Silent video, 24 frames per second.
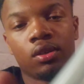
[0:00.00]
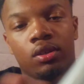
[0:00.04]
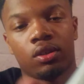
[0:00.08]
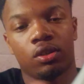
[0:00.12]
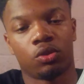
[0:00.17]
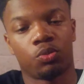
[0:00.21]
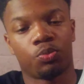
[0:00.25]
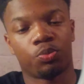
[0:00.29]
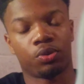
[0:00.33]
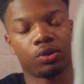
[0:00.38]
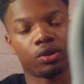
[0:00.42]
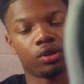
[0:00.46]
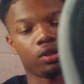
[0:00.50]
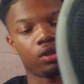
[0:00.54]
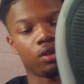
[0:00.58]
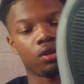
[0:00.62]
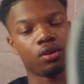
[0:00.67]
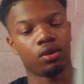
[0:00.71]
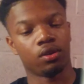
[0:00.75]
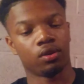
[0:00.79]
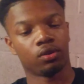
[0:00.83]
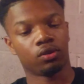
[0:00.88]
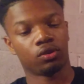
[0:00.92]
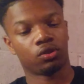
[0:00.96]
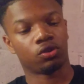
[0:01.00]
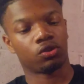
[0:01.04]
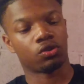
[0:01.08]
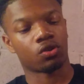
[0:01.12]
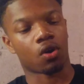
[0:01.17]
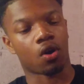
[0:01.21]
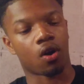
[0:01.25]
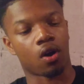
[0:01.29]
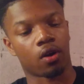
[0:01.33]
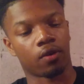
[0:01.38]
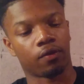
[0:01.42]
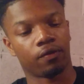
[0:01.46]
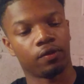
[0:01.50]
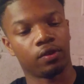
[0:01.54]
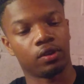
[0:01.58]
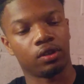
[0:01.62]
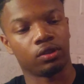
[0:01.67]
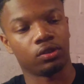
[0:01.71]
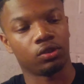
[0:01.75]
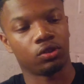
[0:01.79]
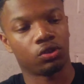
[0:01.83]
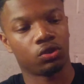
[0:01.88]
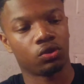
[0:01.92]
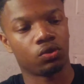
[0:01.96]
it's pretty soft
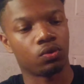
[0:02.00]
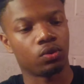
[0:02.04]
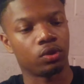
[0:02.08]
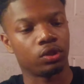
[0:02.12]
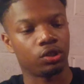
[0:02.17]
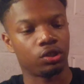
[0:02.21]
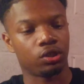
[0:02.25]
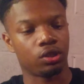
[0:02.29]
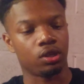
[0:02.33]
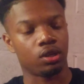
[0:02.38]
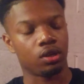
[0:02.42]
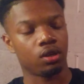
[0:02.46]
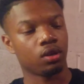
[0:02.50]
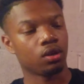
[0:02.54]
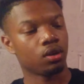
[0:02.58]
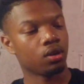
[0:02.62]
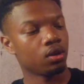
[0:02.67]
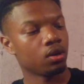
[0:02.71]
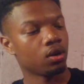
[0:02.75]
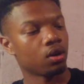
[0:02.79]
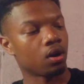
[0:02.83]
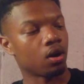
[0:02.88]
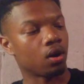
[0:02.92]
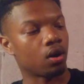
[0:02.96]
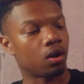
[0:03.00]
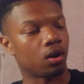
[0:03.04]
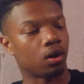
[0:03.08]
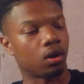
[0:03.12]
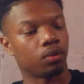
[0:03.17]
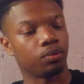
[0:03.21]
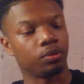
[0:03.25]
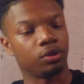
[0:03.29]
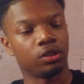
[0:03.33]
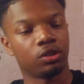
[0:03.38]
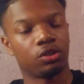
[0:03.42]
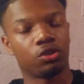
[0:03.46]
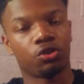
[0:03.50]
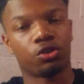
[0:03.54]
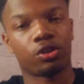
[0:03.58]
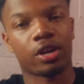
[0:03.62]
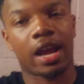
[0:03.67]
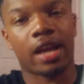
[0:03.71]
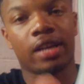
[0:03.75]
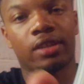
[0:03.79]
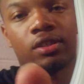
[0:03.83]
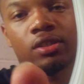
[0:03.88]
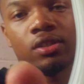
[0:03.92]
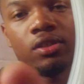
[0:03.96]
and squishy. This
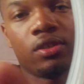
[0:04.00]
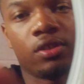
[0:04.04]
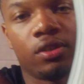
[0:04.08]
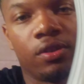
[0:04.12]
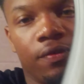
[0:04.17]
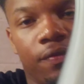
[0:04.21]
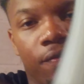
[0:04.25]
traction is